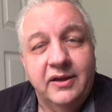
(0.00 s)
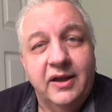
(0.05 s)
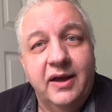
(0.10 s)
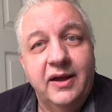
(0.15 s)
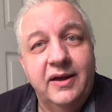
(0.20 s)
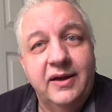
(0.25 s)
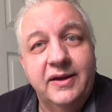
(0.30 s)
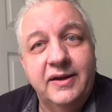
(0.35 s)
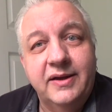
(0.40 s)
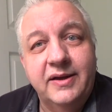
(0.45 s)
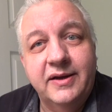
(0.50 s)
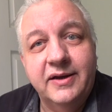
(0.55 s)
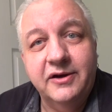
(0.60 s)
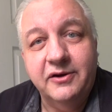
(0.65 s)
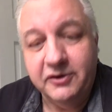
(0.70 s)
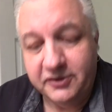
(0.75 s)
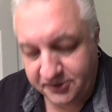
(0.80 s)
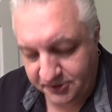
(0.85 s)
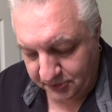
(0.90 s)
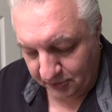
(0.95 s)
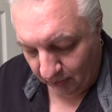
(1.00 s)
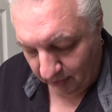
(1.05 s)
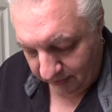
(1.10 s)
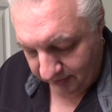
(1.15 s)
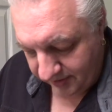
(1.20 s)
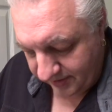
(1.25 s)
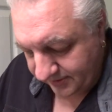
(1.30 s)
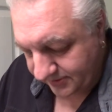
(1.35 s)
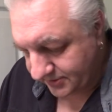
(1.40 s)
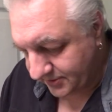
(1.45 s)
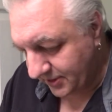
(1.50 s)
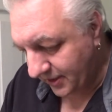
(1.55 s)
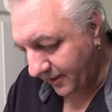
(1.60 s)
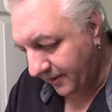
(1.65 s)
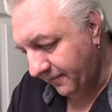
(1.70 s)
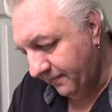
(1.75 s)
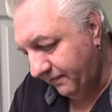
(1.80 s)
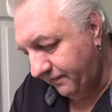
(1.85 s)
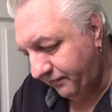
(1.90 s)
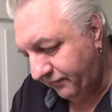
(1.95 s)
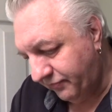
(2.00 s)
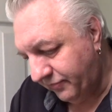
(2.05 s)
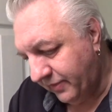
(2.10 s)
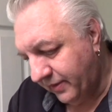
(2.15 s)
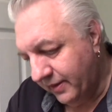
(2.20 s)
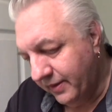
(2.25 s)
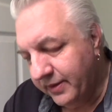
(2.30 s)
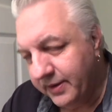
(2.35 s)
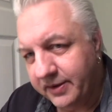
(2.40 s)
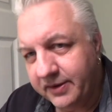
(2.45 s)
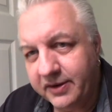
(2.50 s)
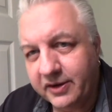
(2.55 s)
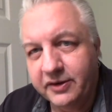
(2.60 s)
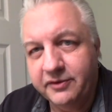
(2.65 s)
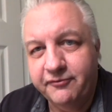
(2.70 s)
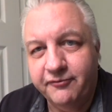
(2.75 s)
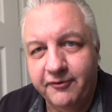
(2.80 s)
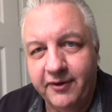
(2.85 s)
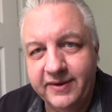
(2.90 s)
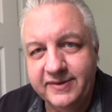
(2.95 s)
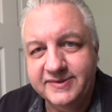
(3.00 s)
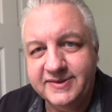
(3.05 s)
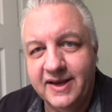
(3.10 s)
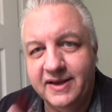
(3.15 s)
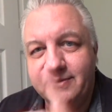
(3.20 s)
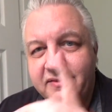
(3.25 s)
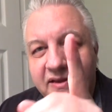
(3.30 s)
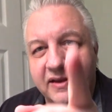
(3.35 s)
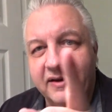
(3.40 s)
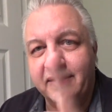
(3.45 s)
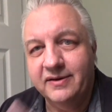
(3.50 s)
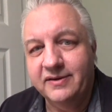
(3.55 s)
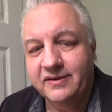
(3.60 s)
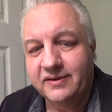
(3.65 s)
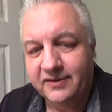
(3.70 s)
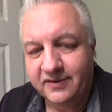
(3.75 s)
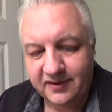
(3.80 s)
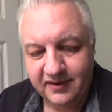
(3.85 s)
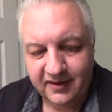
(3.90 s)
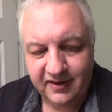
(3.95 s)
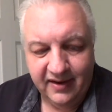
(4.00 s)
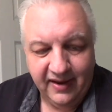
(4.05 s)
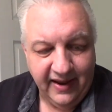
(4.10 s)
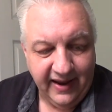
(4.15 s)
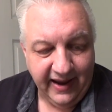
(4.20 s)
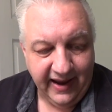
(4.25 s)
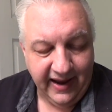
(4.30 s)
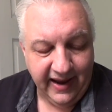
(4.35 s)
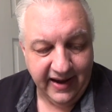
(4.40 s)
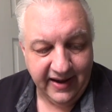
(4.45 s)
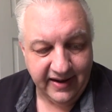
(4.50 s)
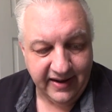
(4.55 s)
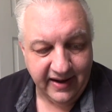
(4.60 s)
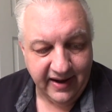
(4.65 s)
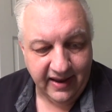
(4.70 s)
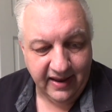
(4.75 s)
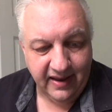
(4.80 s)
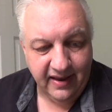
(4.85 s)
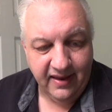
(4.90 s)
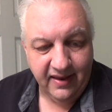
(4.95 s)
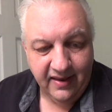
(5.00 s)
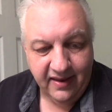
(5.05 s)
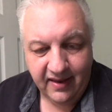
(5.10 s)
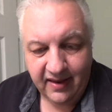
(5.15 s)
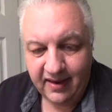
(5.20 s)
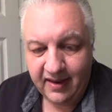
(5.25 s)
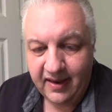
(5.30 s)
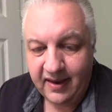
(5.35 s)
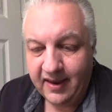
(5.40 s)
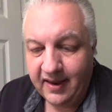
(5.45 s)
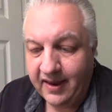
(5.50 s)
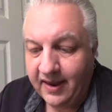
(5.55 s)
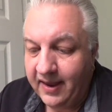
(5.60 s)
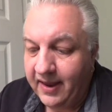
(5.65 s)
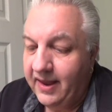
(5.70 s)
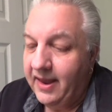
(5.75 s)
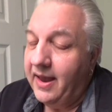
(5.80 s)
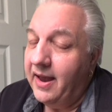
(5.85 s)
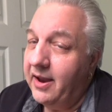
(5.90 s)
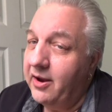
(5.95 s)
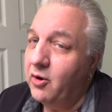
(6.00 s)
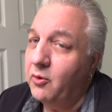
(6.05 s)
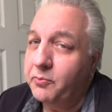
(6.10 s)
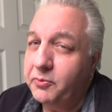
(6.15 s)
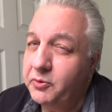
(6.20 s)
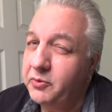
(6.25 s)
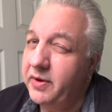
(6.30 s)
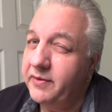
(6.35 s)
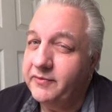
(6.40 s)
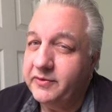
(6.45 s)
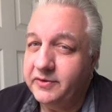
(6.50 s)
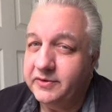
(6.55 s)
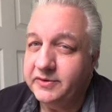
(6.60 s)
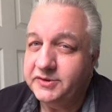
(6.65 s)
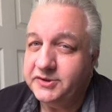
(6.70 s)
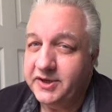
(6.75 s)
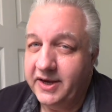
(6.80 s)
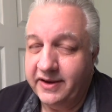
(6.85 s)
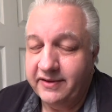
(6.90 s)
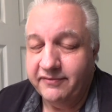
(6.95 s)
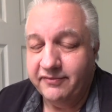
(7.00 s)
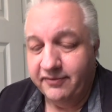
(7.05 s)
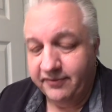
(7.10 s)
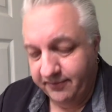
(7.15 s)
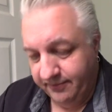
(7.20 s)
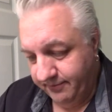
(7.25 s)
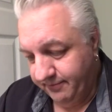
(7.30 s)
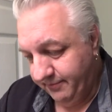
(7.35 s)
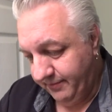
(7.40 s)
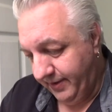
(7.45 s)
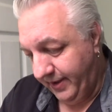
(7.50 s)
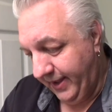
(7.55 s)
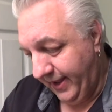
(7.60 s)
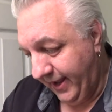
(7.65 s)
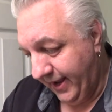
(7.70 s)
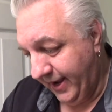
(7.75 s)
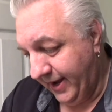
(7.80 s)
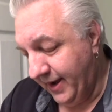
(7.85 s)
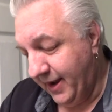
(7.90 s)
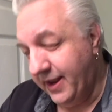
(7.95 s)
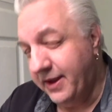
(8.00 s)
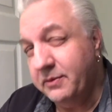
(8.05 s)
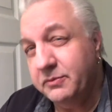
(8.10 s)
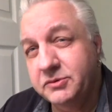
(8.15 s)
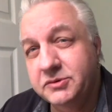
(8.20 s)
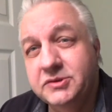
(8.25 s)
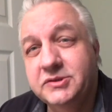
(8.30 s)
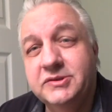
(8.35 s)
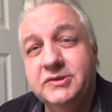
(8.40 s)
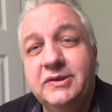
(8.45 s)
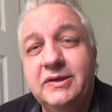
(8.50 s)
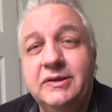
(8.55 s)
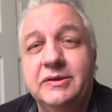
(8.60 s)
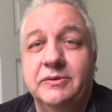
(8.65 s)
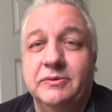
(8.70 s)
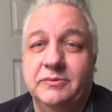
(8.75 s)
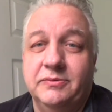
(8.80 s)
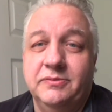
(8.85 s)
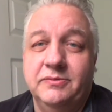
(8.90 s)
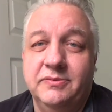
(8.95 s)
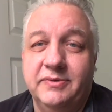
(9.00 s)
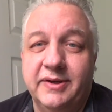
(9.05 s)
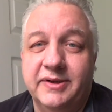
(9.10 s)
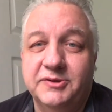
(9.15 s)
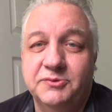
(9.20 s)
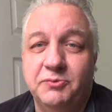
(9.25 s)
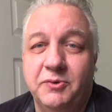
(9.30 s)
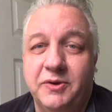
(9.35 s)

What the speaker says: Good stories. Good friends out there. And I hope you have a good shave. And I will see you next